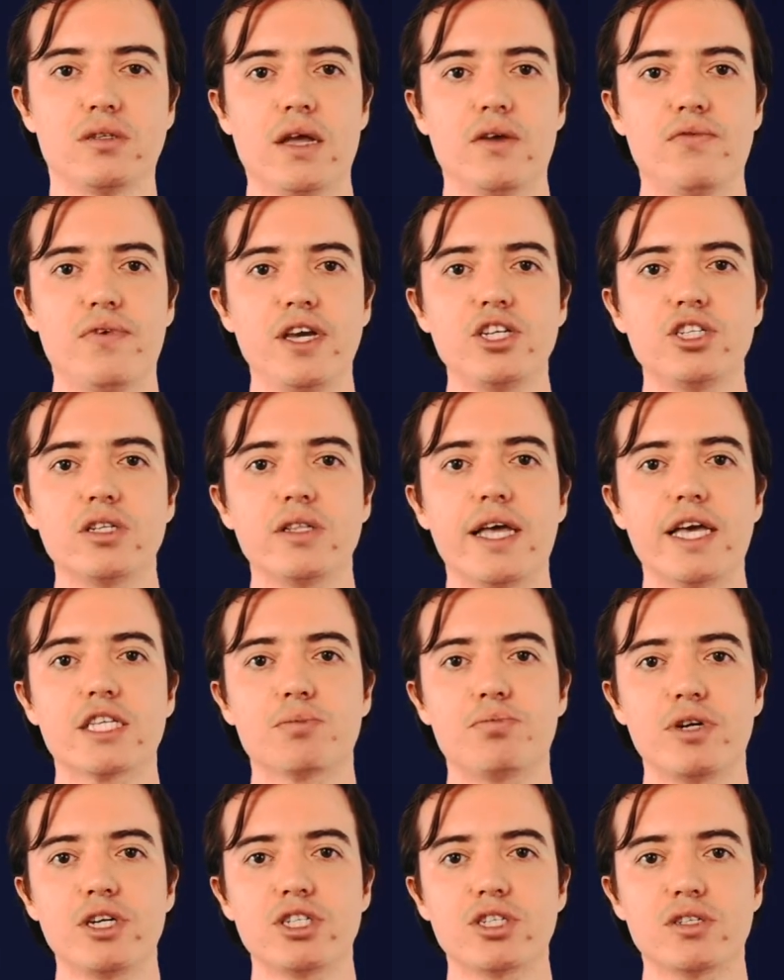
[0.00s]
Facial
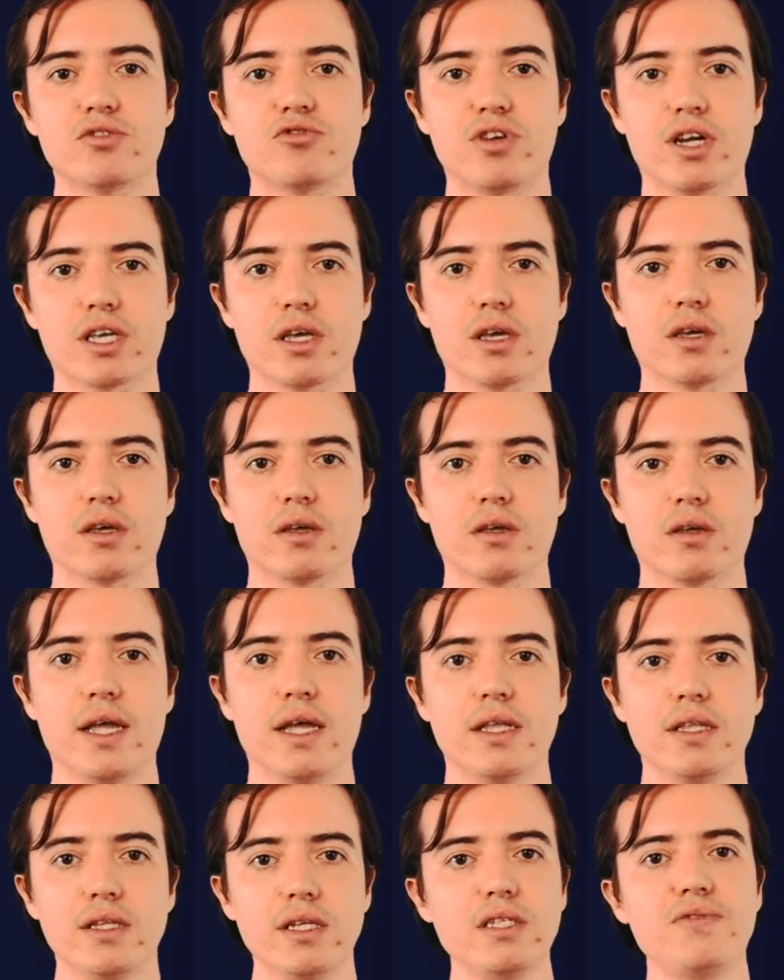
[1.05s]
expression tracking.
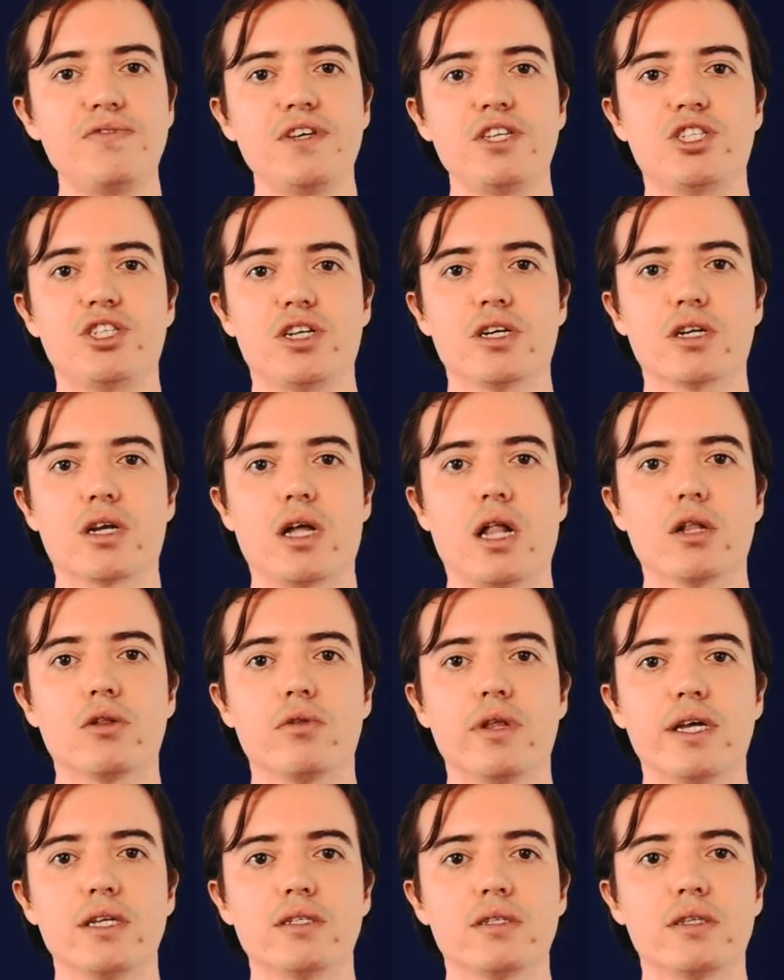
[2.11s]
This feature
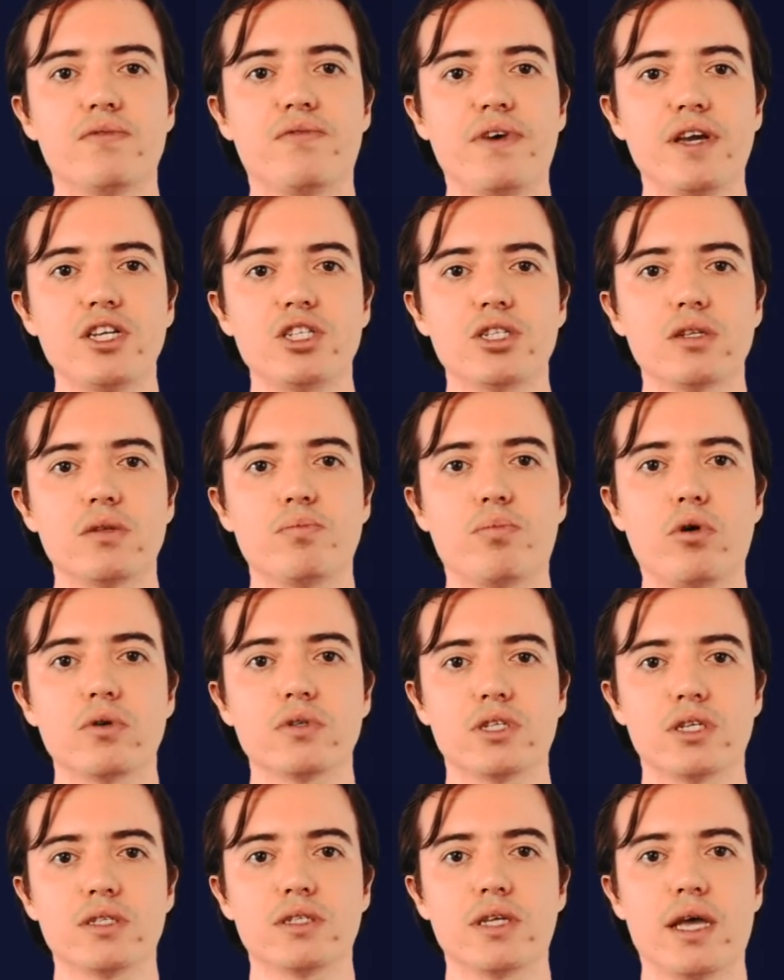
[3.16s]
calculates the facial
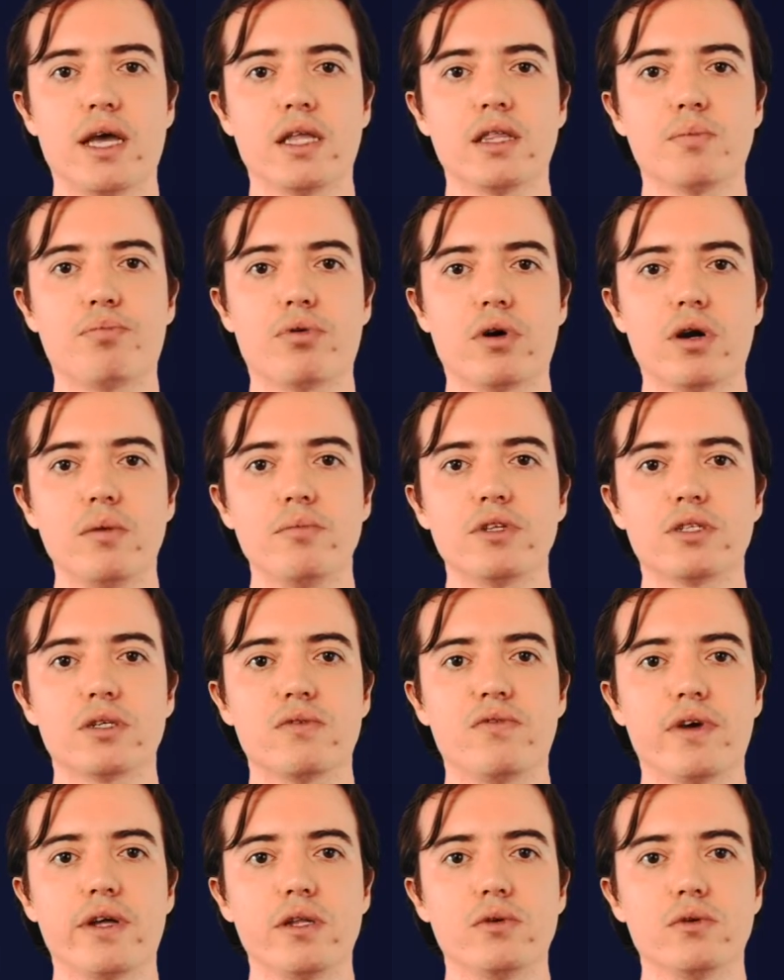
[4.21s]
poses and the parameter
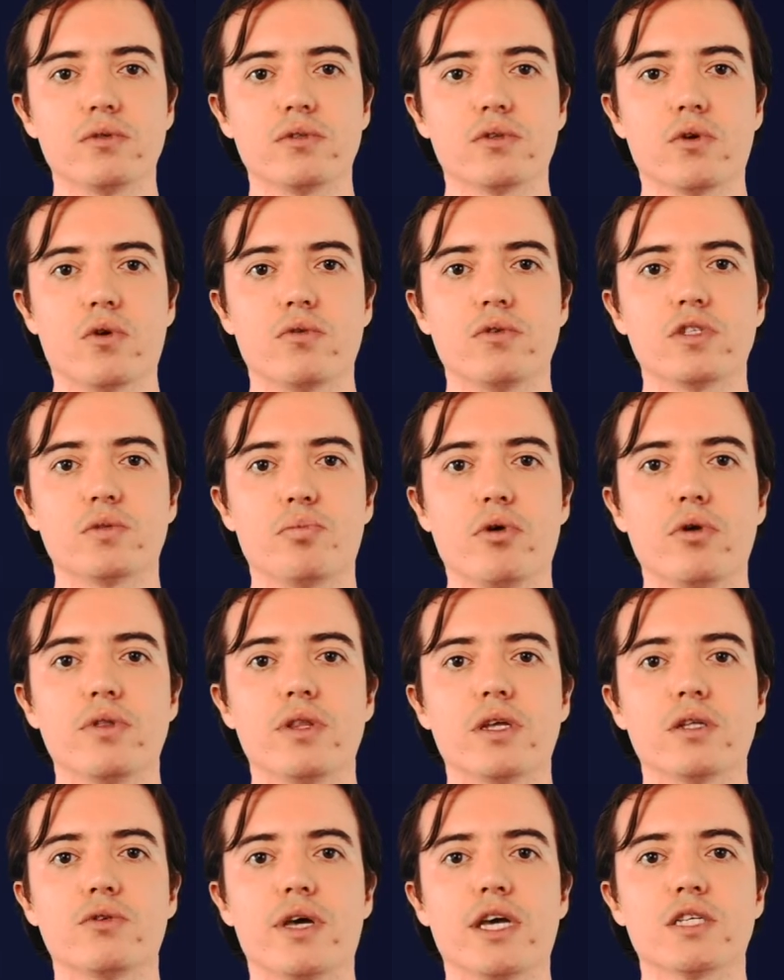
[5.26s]
values
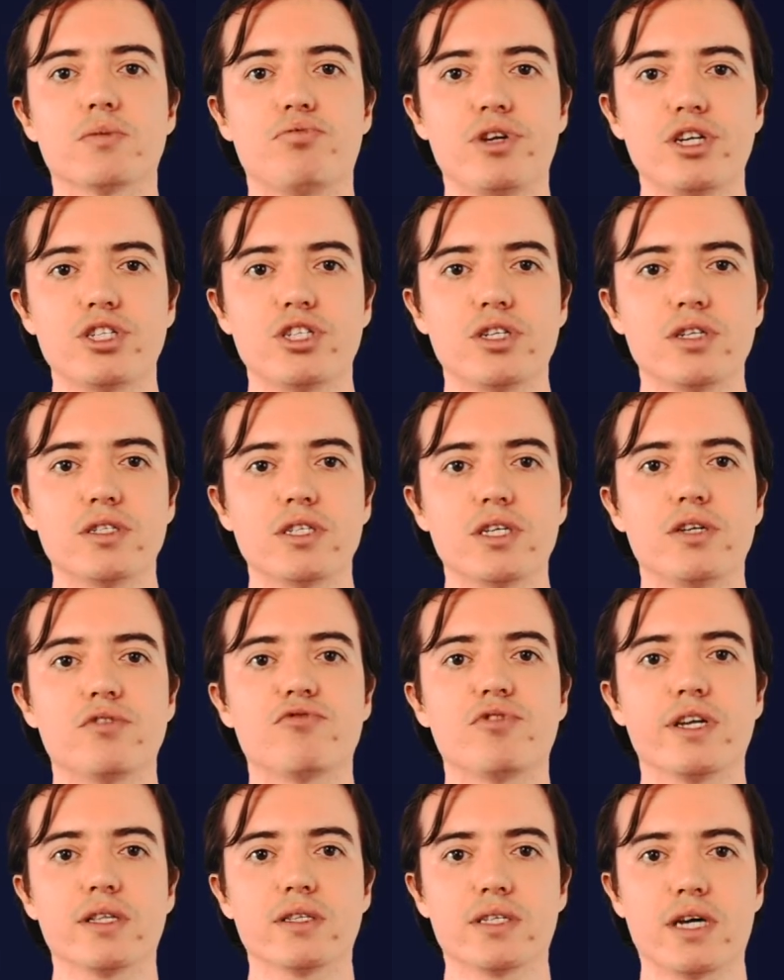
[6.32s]
corresponding to expressions in
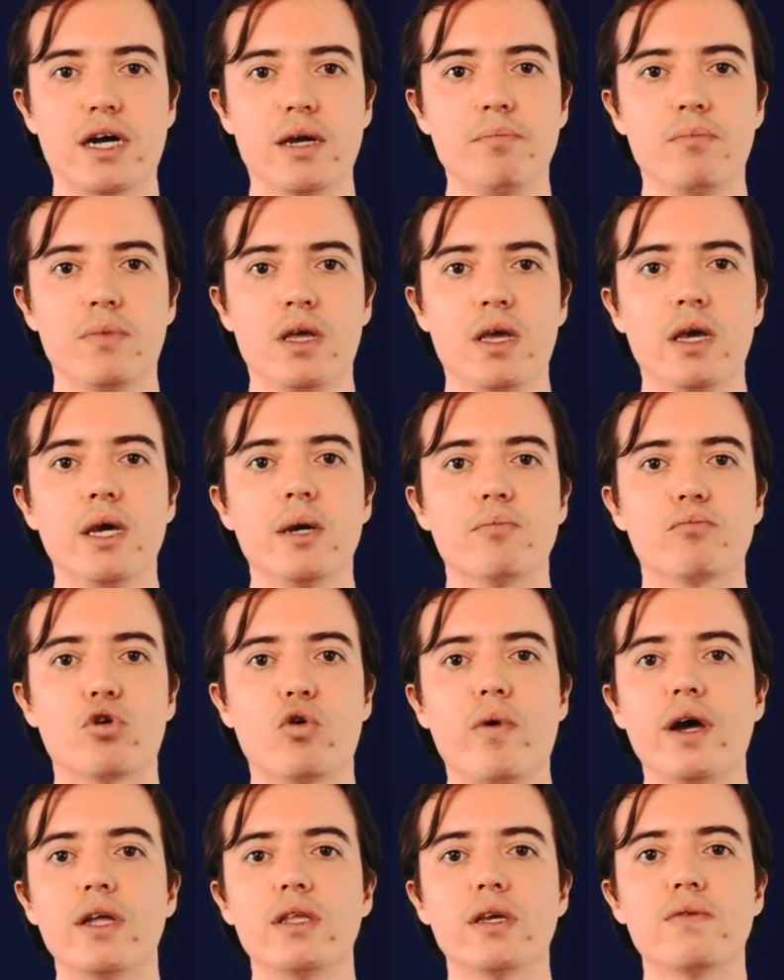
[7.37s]
real time,
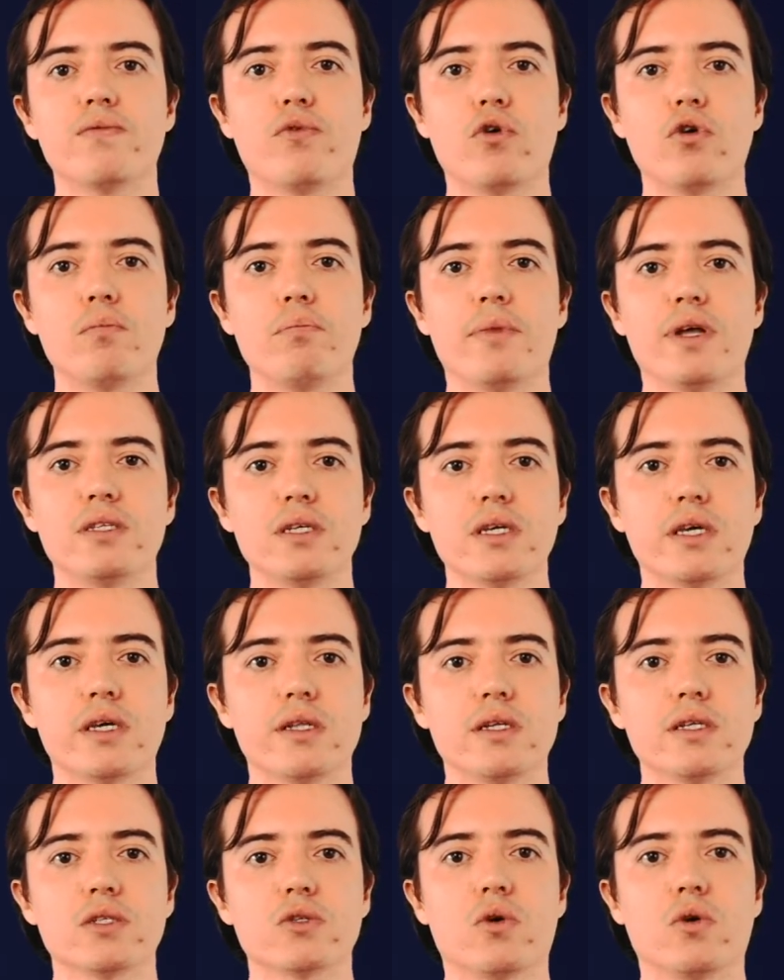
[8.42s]
providing for
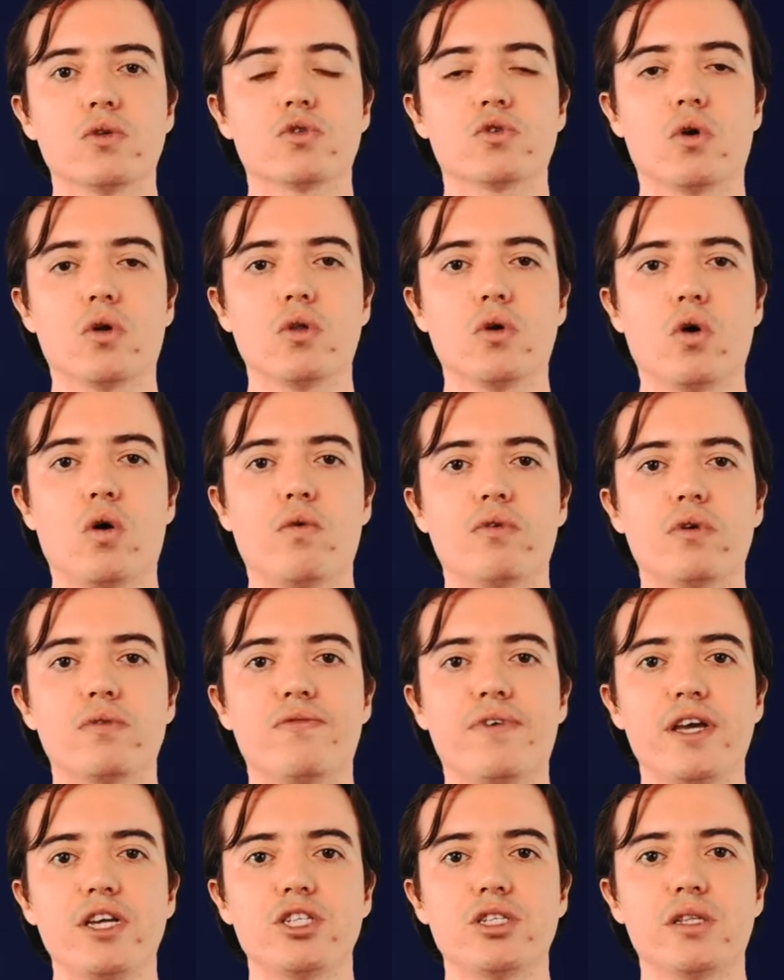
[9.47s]
meticulous control over
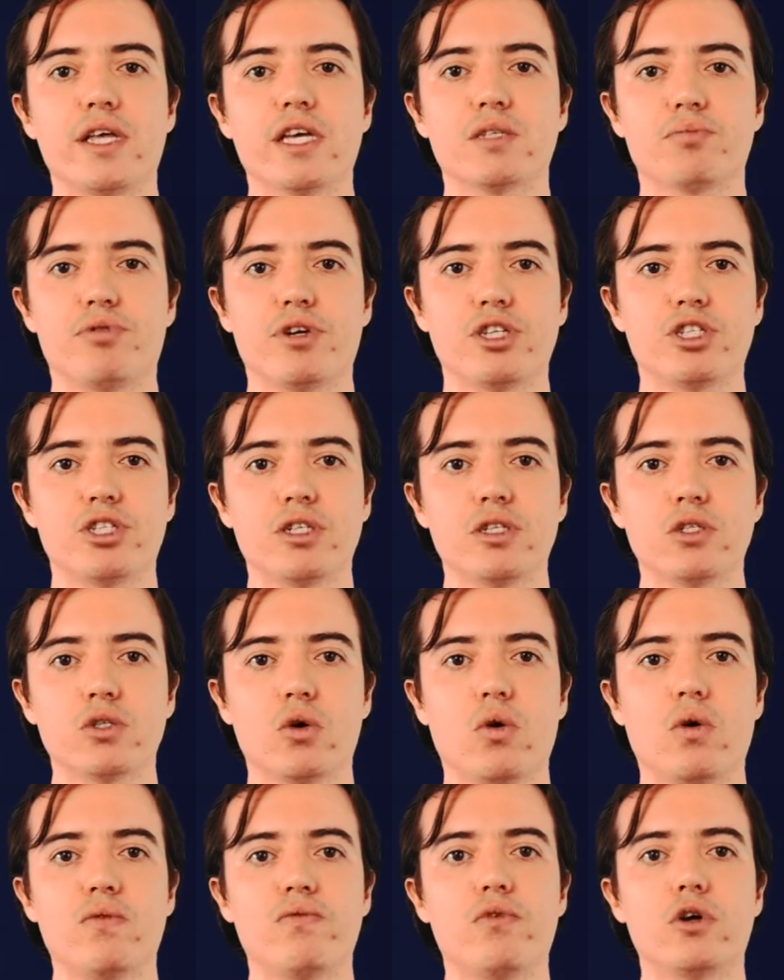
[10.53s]
facial expressions
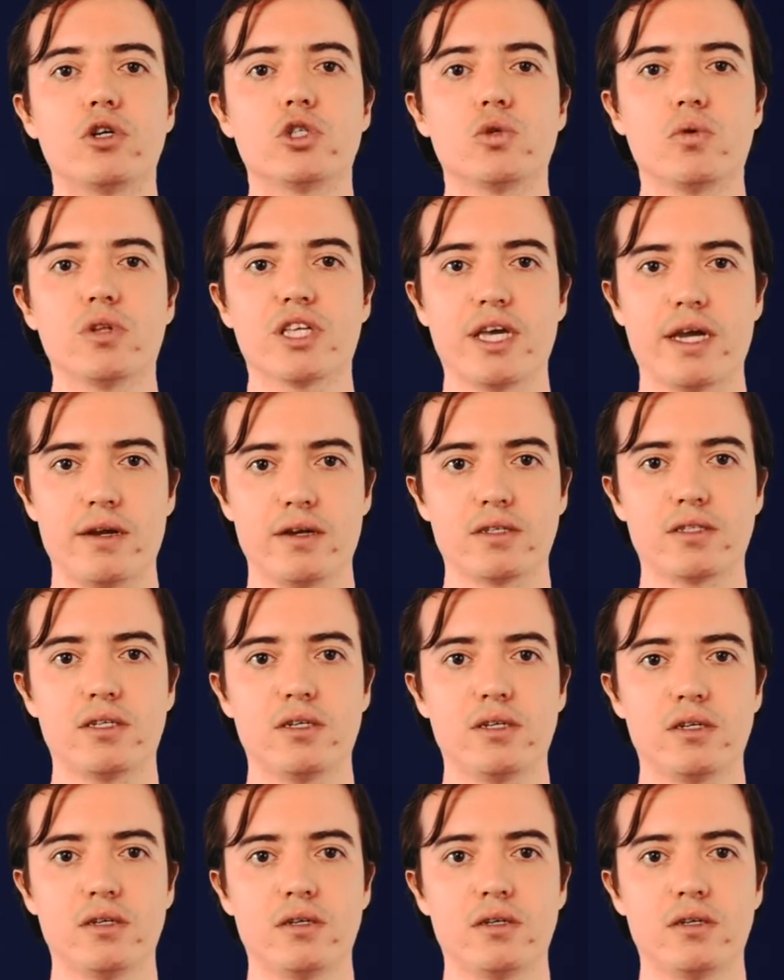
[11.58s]
of virtual character.